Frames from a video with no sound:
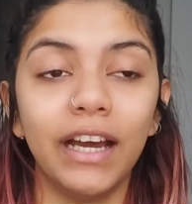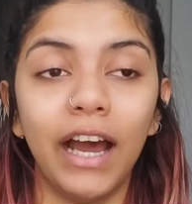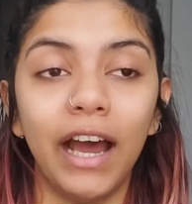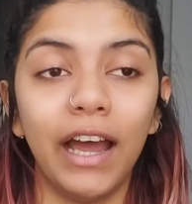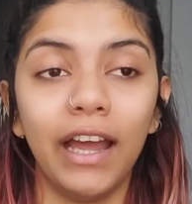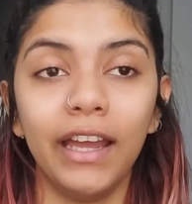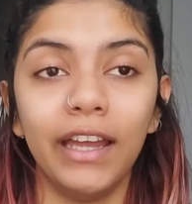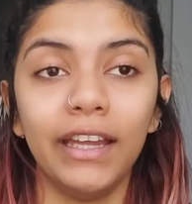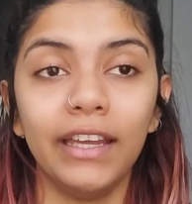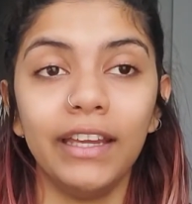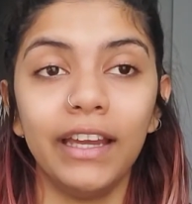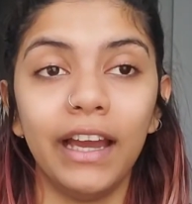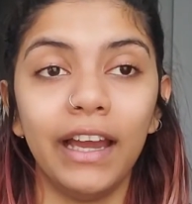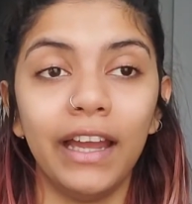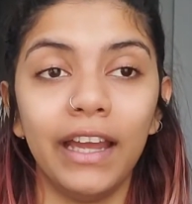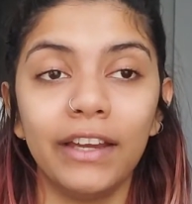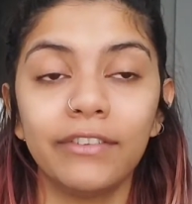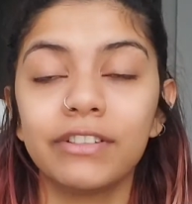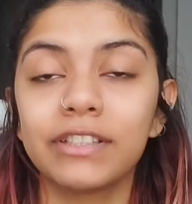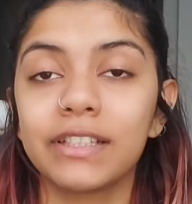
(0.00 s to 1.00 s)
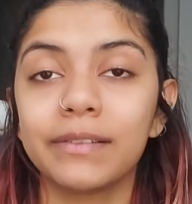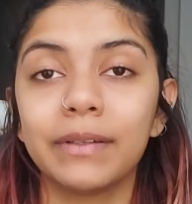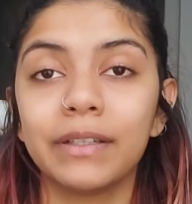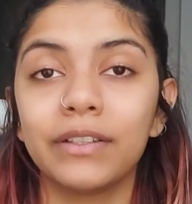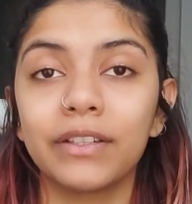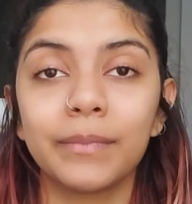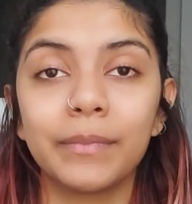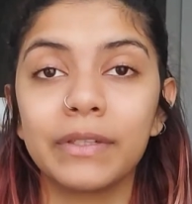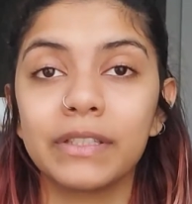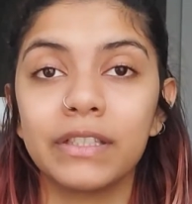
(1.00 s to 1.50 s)
I every time I
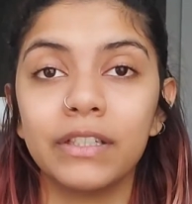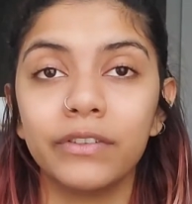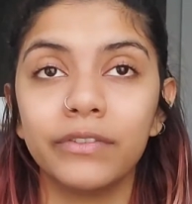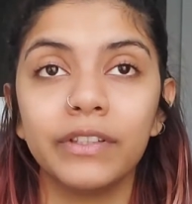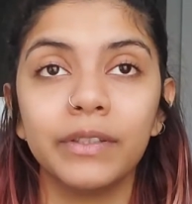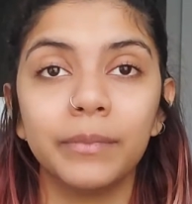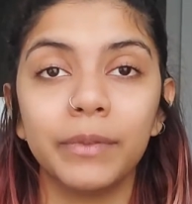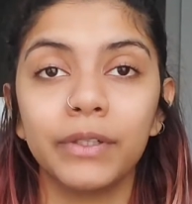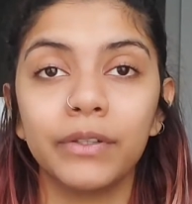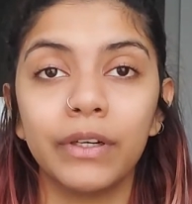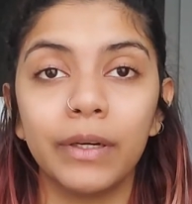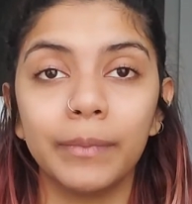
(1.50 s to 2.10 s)
look at myself in the mirror,